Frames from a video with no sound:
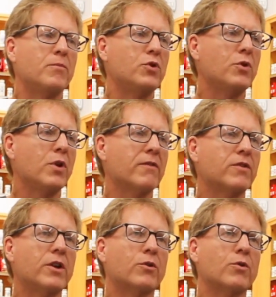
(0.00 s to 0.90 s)
you have
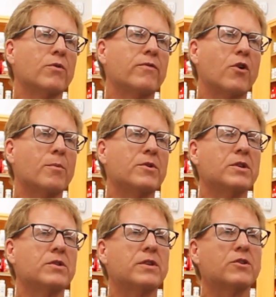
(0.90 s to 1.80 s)
clinical
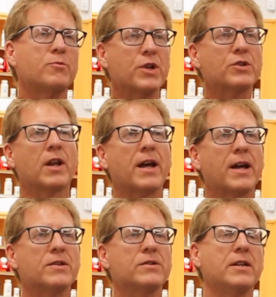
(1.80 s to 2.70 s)
pharmacists that
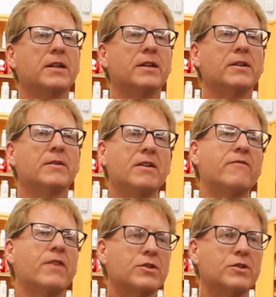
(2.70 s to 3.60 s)
specialize in
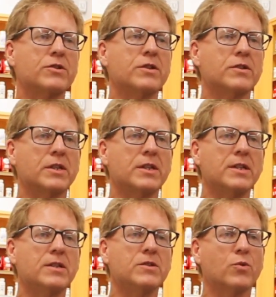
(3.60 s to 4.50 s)
infectious
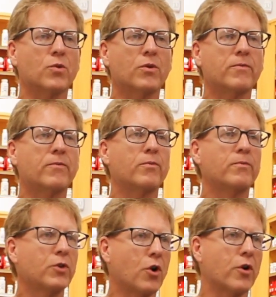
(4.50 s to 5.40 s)
disease or
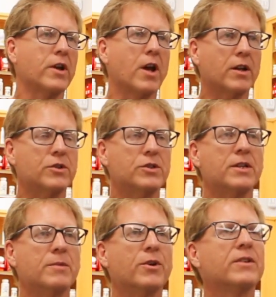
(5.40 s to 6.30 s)

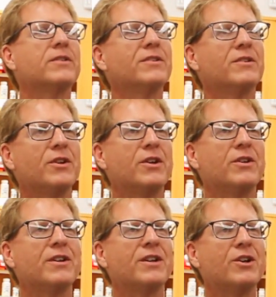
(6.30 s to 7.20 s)
cardiology, but
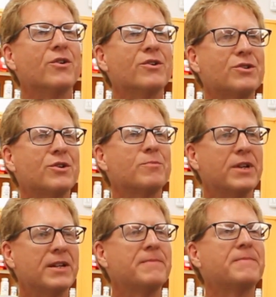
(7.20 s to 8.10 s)
here it's just me.
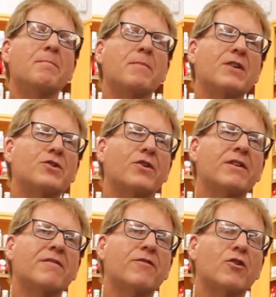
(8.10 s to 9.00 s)
My journey
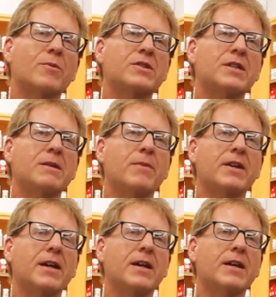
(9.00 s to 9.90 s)
in pharmacy
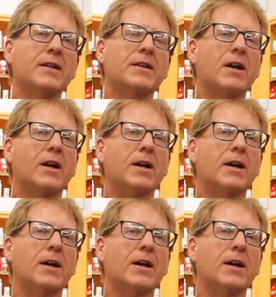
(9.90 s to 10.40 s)
began